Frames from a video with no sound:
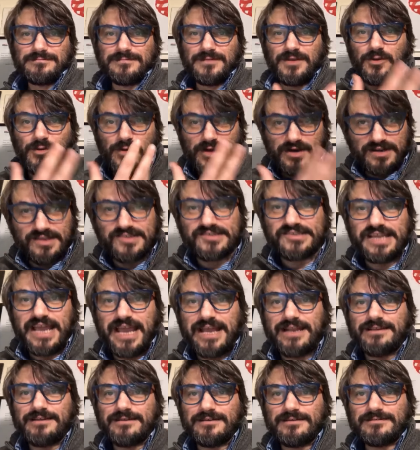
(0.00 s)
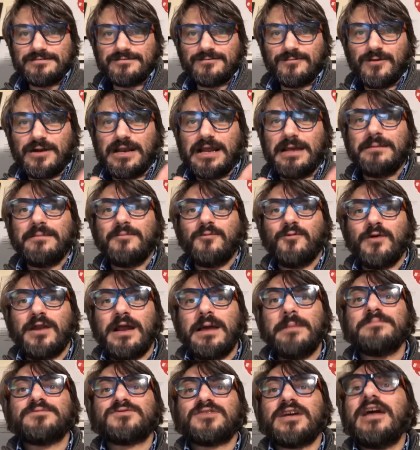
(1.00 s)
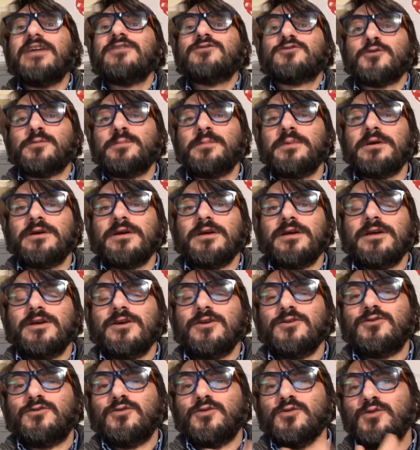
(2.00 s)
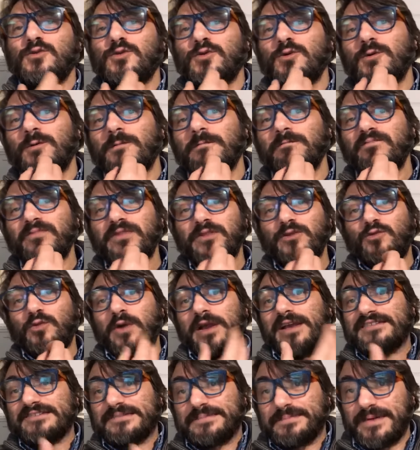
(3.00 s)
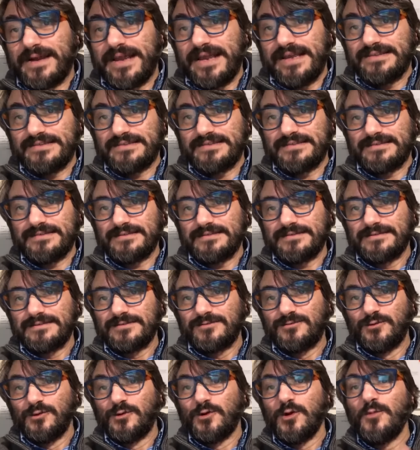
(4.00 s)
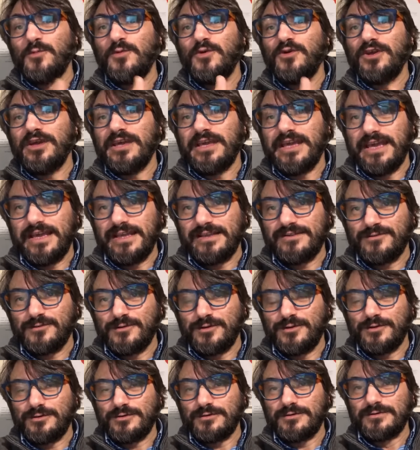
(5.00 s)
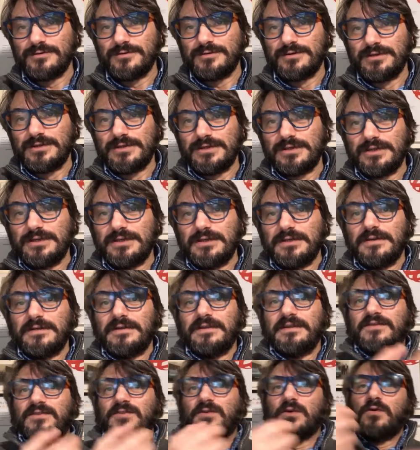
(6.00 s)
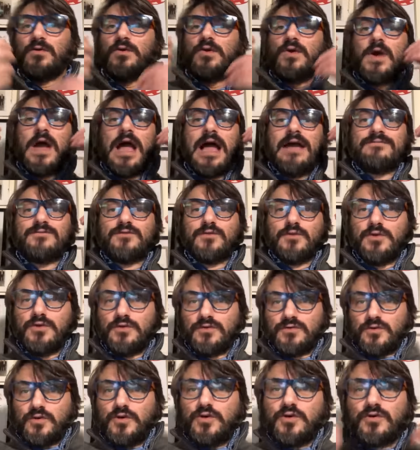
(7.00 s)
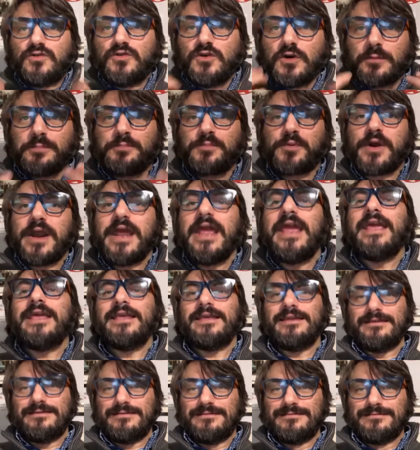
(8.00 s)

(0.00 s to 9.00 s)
You understand what I'm trying to express, to communicate to you. So you have to use your brain.